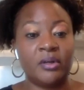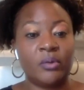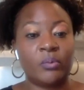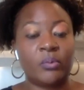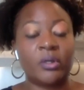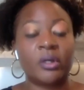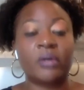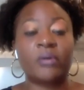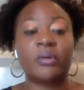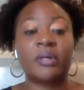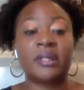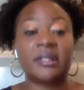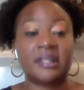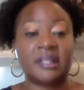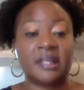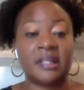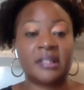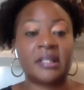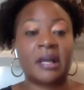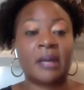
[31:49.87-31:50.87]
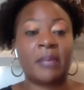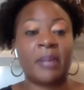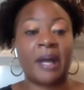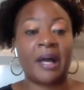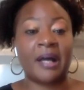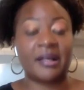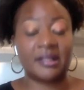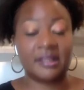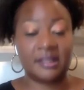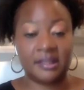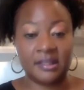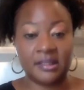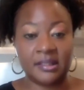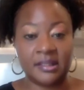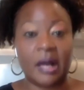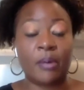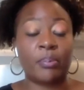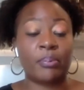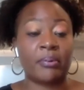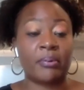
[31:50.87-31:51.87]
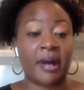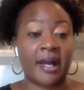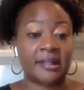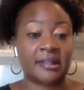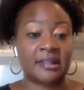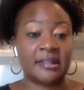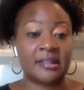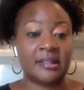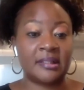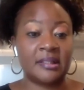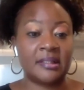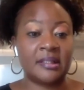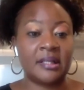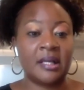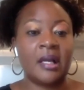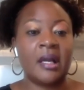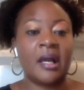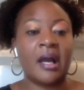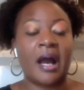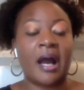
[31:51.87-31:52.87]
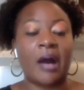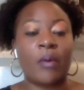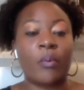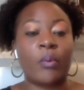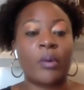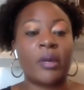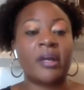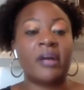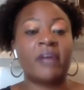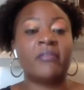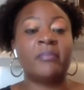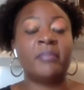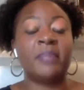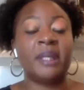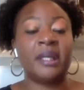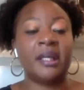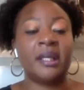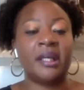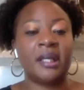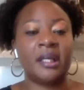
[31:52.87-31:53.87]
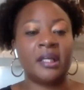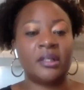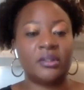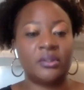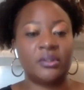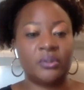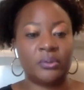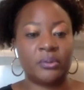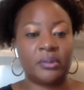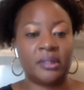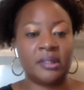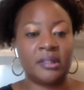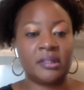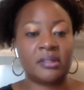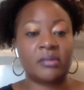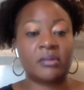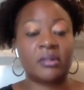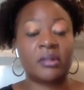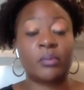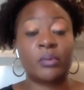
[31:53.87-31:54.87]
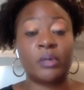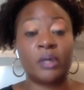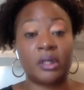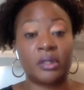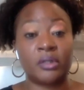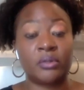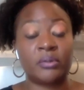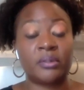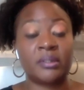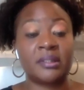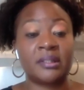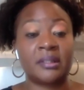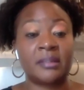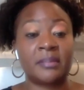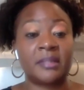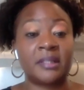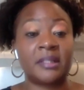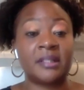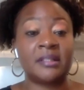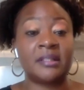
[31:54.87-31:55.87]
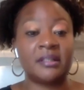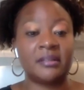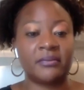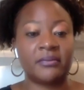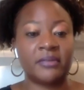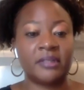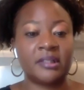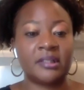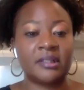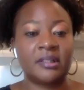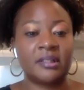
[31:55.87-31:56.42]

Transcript: We are going to change our policies, our practices, our way of being and doing so that we are doing something different